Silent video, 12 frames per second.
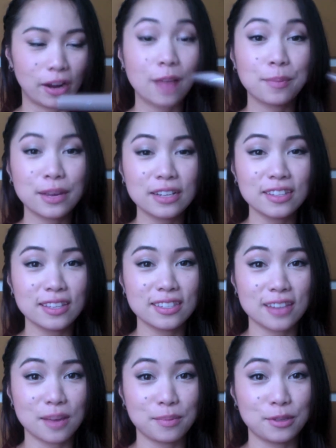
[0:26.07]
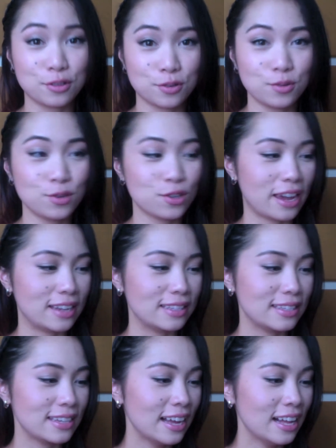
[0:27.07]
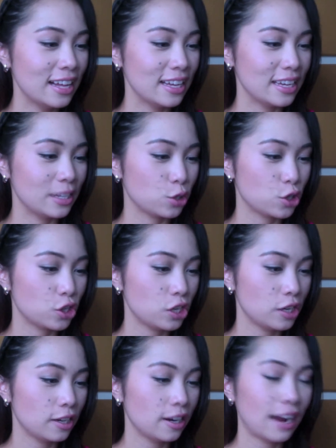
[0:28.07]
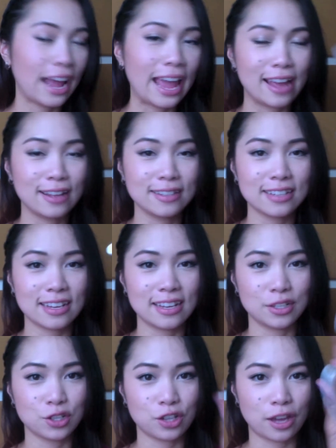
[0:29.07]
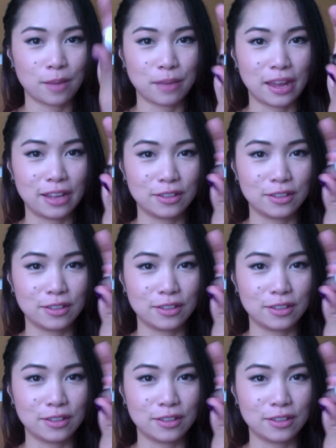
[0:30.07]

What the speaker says: I picked this up in 2 shades, in sheer and in champagne.